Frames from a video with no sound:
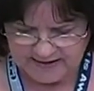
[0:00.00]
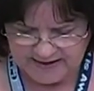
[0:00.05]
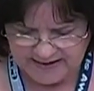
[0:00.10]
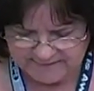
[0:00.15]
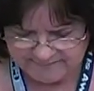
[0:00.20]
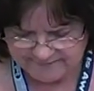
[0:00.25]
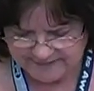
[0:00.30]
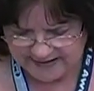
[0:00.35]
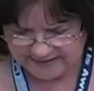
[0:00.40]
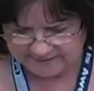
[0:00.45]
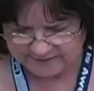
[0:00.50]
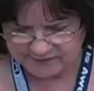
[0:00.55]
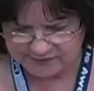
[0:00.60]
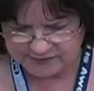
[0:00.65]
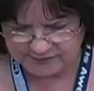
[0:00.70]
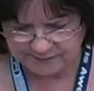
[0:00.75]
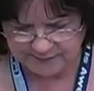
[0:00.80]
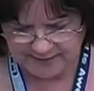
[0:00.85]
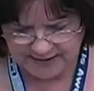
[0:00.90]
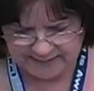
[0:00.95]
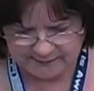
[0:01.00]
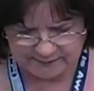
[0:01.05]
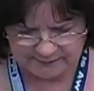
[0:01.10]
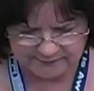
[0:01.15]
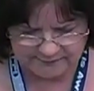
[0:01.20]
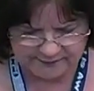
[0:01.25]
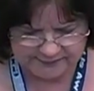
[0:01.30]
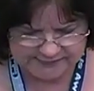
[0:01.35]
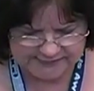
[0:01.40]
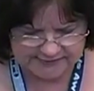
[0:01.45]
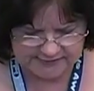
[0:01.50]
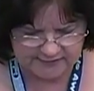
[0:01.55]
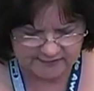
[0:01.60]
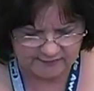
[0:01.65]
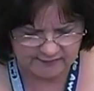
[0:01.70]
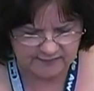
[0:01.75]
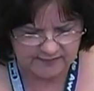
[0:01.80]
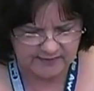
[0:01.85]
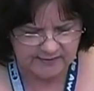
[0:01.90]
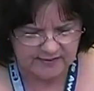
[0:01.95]
In fact, there's a Bible verse
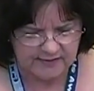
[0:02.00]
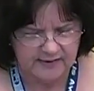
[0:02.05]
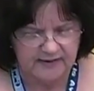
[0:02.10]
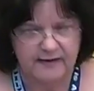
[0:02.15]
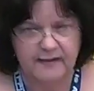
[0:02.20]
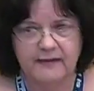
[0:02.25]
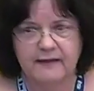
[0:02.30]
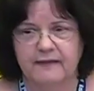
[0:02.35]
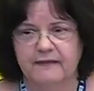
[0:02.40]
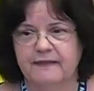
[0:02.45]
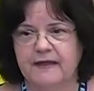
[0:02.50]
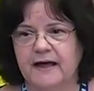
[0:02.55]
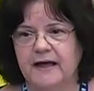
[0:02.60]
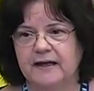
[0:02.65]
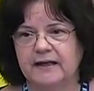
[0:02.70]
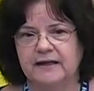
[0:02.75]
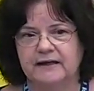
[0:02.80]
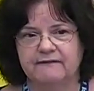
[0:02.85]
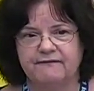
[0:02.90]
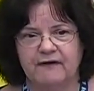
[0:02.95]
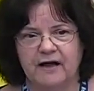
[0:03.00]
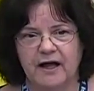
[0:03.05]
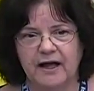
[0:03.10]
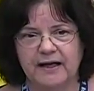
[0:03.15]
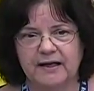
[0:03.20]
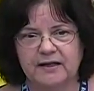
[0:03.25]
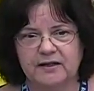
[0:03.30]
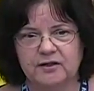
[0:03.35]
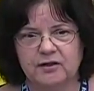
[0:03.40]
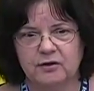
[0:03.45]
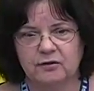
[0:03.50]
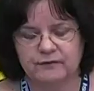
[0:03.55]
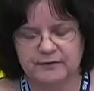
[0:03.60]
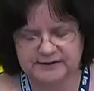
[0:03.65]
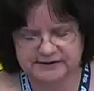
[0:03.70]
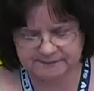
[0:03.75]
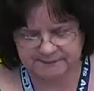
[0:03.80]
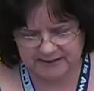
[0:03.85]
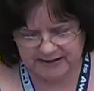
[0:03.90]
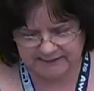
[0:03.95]
here that I didn't know
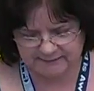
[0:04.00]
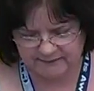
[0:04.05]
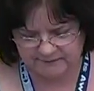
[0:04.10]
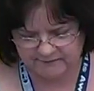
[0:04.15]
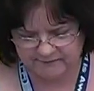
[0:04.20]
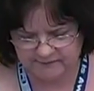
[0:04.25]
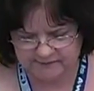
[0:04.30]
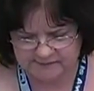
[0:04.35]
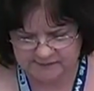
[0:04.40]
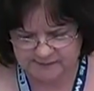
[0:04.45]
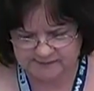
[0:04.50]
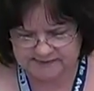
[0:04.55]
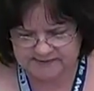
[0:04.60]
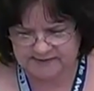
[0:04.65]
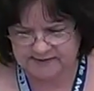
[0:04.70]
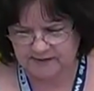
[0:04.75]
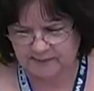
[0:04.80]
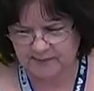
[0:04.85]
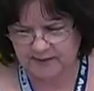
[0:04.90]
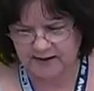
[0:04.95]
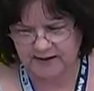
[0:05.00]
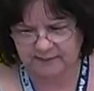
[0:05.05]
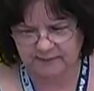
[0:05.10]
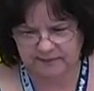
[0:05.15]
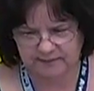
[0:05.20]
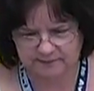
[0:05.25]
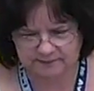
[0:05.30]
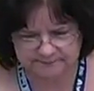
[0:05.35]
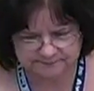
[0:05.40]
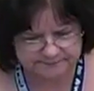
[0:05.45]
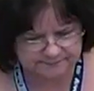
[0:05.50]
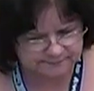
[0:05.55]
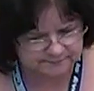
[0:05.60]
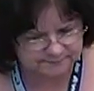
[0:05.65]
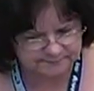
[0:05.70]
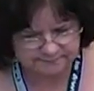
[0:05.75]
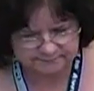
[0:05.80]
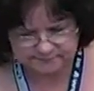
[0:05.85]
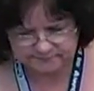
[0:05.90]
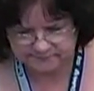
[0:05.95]
this Bible verse was in the Bible.
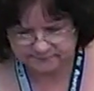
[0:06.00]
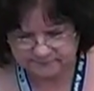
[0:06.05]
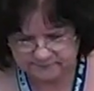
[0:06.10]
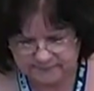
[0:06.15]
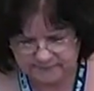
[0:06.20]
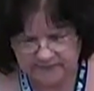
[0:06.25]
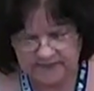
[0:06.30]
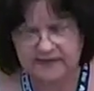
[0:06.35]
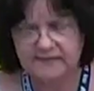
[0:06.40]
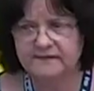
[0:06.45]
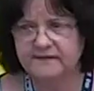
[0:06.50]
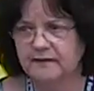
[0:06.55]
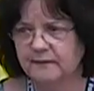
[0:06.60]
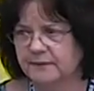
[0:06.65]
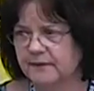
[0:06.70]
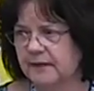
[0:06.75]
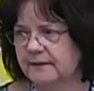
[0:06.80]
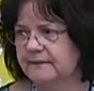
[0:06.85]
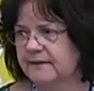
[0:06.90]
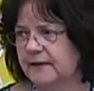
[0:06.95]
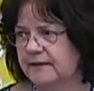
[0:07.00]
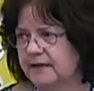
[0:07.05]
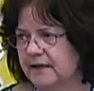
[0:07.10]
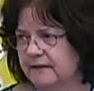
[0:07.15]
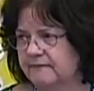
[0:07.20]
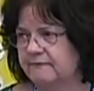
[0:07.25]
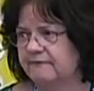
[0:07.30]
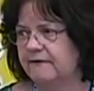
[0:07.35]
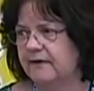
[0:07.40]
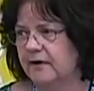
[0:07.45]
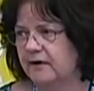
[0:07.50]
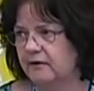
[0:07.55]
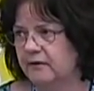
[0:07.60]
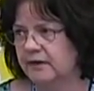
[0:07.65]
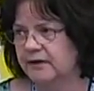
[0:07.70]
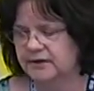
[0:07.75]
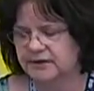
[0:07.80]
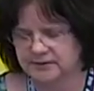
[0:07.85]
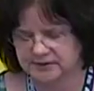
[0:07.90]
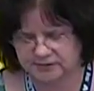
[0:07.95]
Sometimes I'd get
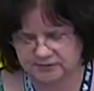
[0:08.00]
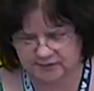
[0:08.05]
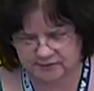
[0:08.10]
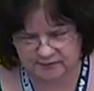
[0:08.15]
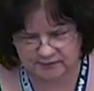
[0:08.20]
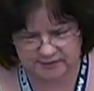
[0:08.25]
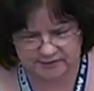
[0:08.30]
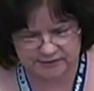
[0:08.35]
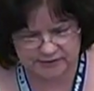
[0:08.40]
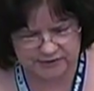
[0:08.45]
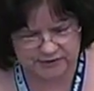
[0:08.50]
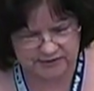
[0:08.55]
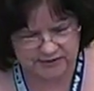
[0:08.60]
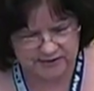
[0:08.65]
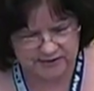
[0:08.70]
very discouraged.